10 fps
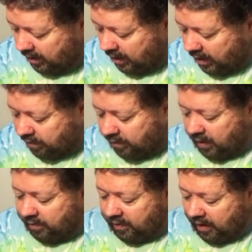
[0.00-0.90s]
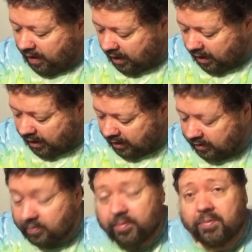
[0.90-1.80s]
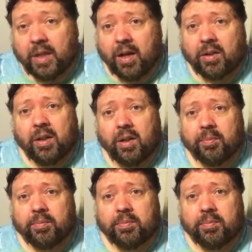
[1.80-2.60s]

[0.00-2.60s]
if if not, how come?